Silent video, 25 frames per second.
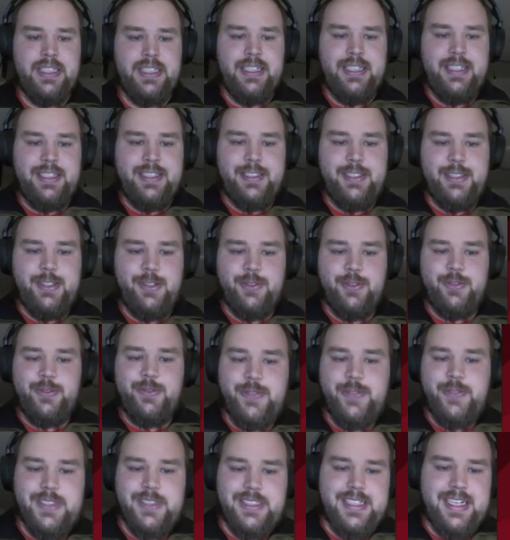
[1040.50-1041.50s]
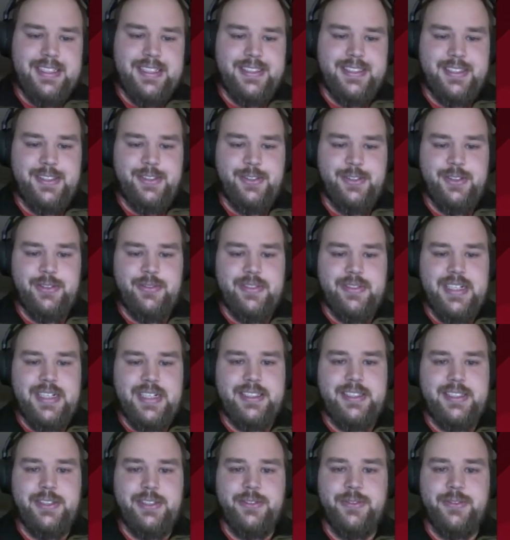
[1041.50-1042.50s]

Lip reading: So Facades to the rescue.